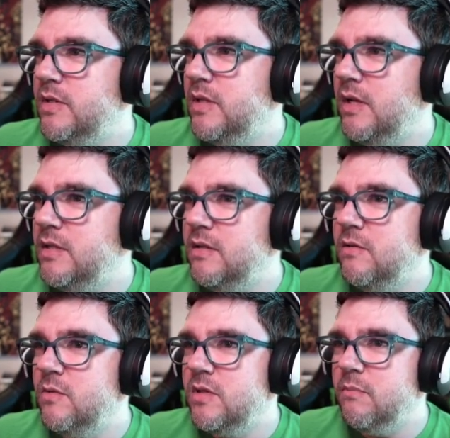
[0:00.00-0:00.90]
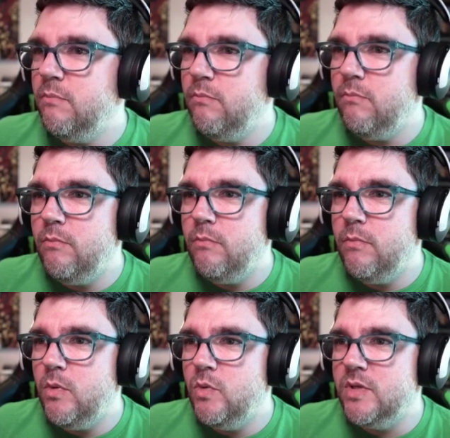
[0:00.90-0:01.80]
to listen to some
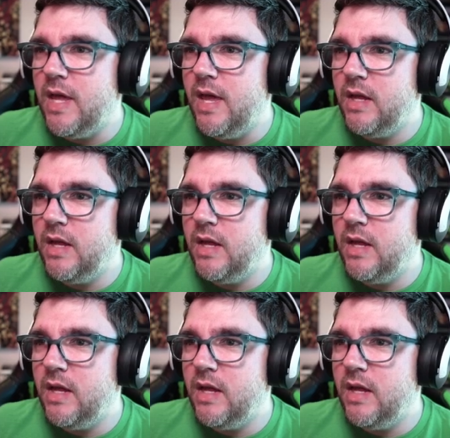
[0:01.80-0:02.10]
music.